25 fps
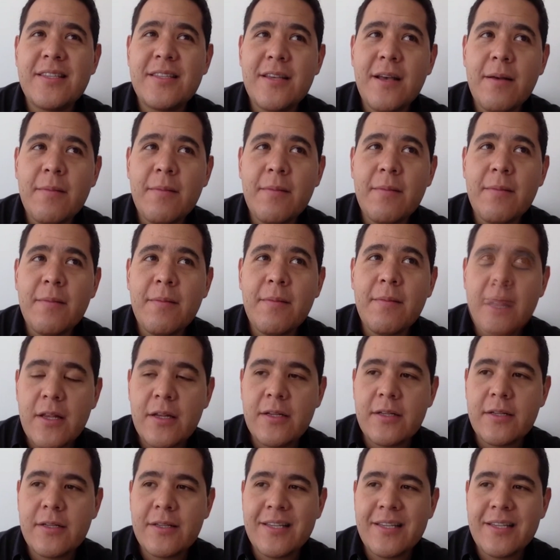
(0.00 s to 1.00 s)

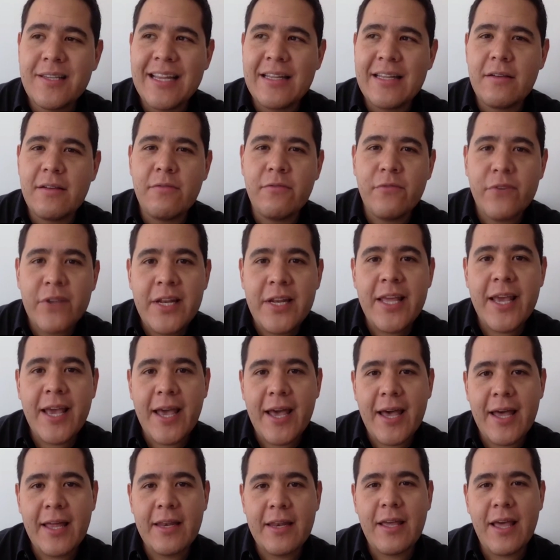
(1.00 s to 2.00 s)
something that really
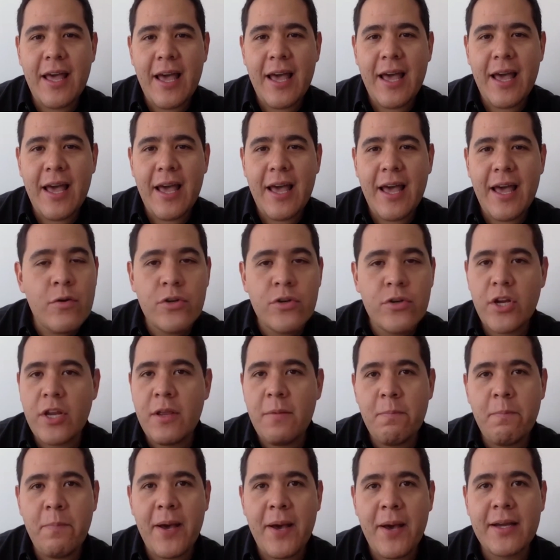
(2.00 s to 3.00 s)
had a huge
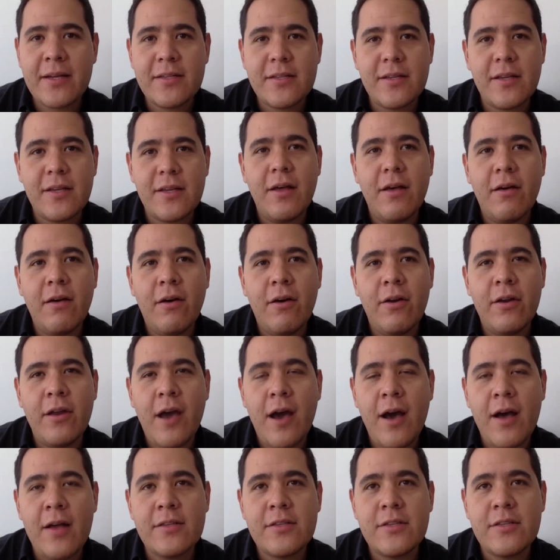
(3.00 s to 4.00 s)
impact on
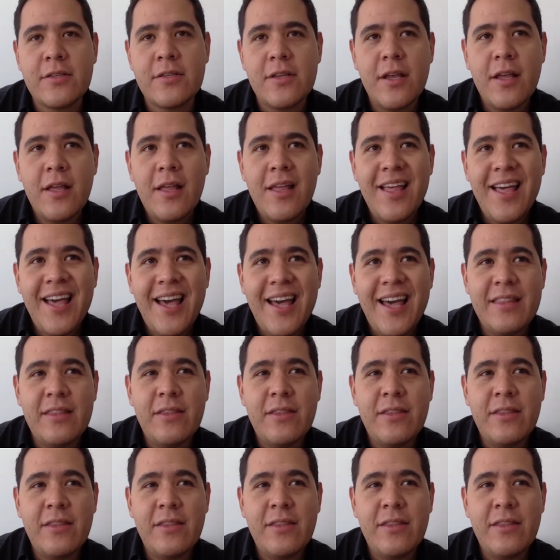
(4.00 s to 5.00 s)
us and
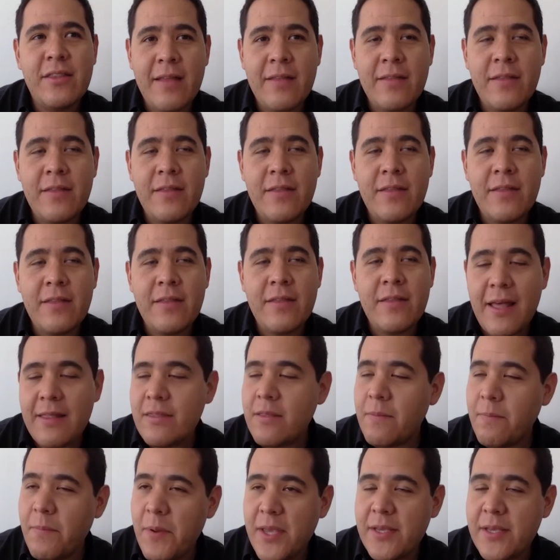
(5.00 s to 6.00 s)
the
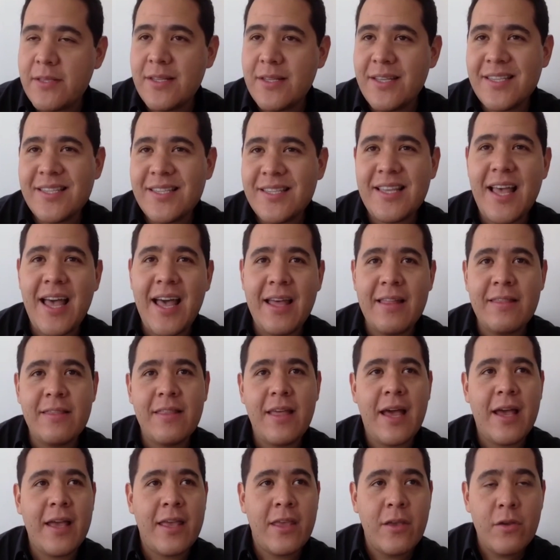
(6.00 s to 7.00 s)
business, and
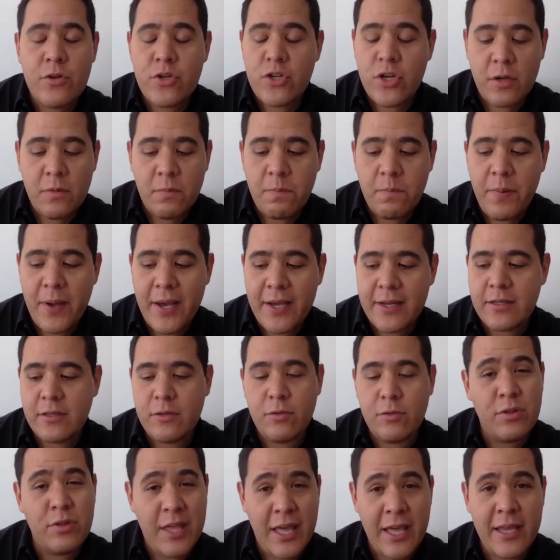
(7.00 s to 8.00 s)
a huge impact
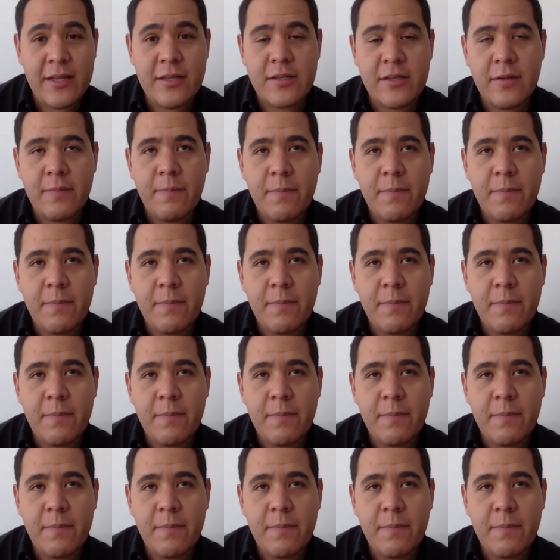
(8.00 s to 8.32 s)
to date,